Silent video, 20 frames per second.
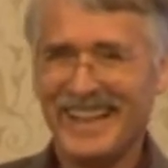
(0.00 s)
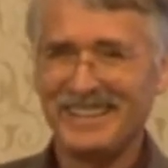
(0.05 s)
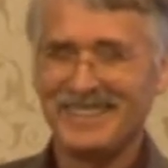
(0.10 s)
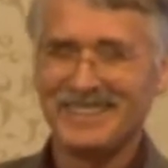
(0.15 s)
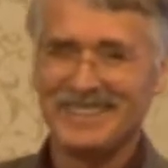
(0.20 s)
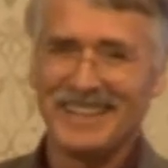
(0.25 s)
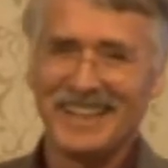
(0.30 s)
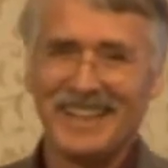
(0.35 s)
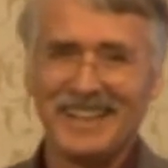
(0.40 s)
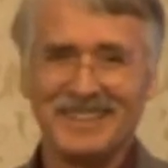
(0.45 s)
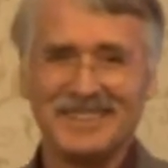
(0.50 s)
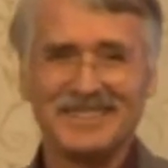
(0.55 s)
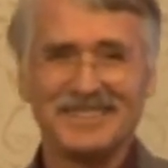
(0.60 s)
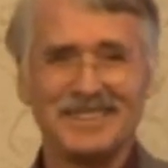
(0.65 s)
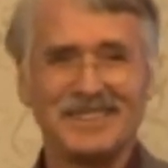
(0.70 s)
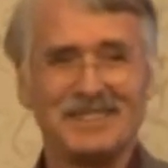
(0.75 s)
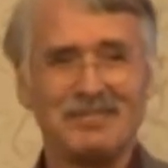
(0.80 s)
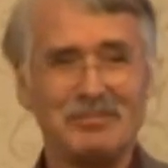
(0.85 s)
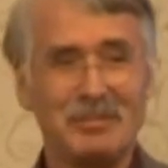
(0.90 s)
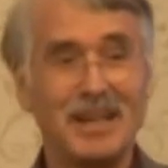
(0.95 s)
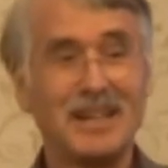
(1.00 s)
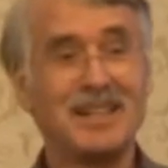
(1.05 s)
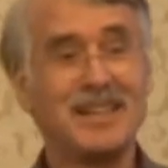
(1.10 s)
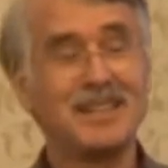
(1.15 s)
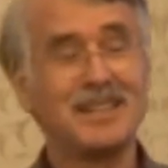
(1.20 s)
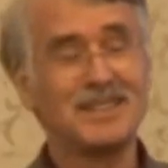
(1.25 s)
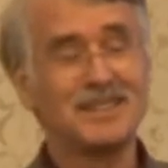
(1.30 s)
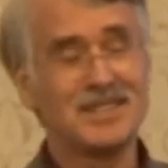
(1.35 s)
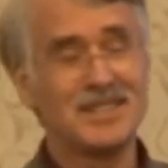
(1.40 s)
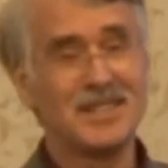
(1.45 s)
and, and
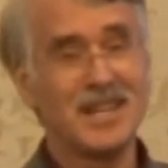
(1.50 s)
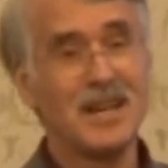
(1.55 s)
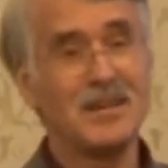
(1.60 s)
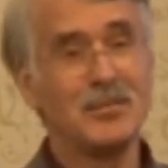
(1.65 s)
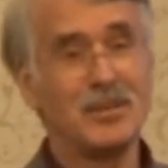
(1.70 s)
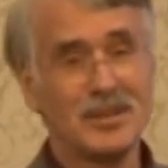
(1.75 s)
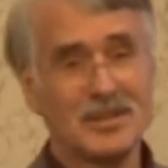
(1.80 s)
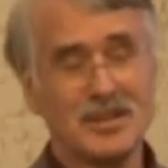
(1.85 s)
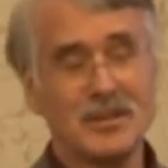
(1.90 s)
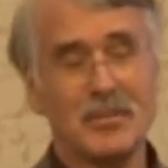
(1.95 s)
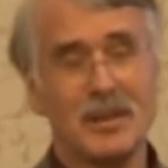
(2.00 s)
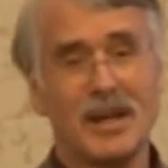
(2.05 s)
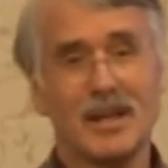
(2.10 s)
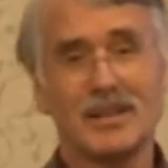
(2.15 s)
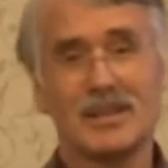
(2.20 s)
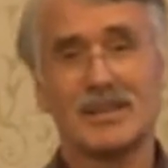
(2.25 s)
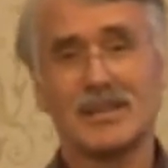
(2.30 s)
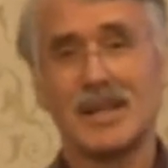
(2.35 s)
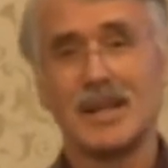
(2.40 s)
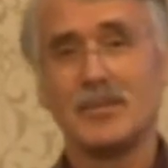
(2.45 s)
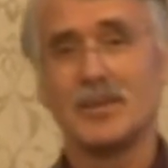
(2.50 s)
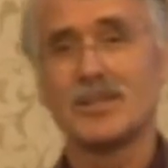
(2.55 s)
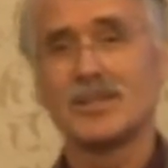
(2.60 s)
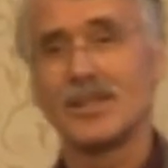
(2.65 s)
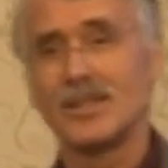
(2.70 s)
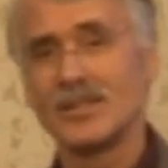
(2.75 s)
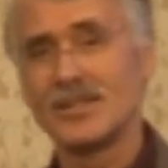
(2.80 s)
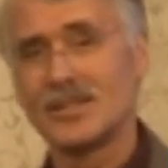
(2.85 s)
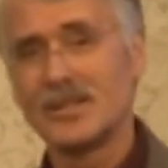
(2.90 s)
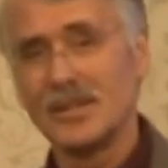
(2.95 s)
making statements about climate
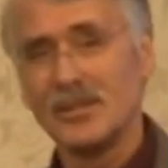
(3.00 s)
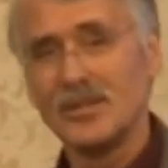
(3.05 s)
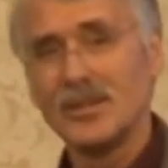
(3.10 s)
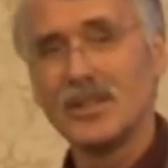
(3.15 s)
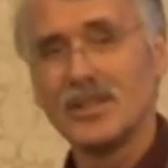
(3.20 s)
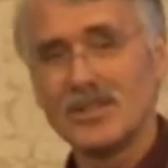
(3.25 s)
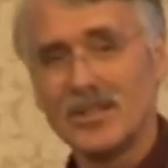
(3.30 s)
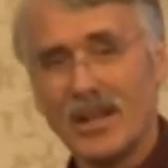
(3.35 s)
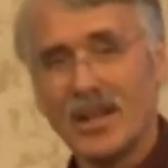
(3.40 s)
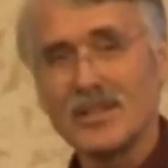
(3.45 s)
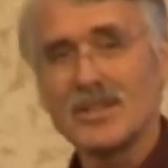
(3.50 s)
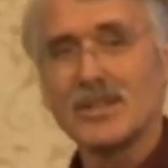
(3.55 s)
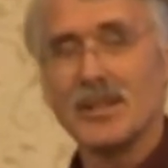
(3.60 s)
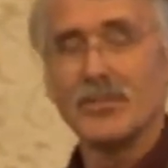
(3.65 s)
sensitivity is not